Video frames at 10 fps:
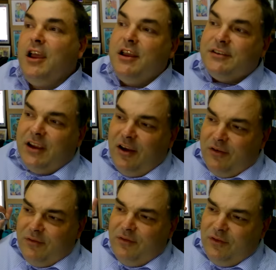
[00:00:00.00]

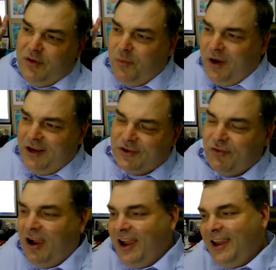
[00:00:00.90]
So you want to
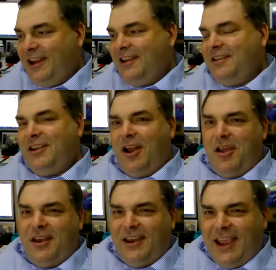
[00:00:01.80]
try and, you
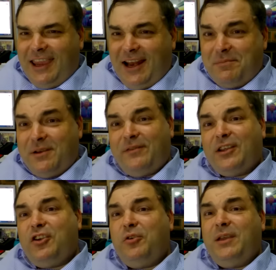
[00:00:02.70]
know, get a bit of a
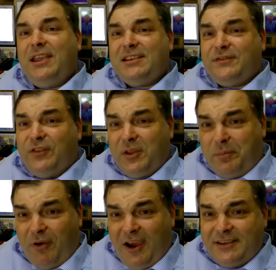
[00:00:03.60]
cooey as for the
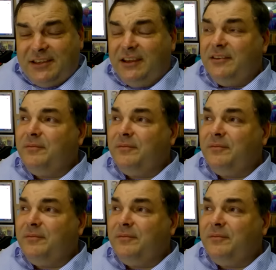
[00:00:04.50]
pricing.